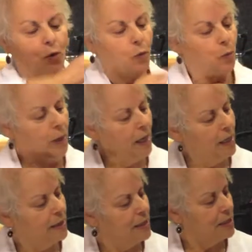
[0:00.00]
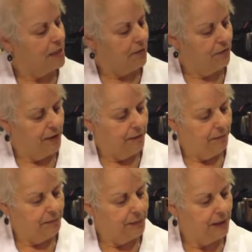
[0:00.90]
we like this stuffing,
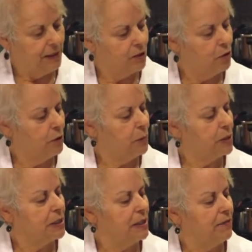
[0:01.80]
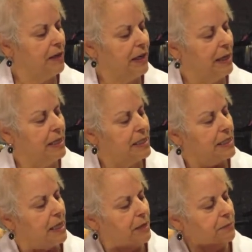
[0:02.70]
the store-bought stuffing. It's
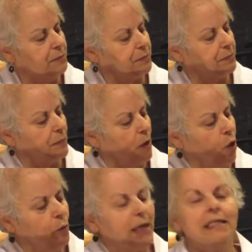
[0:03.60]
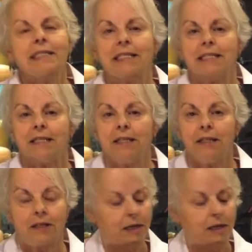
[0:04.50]
already seasoned.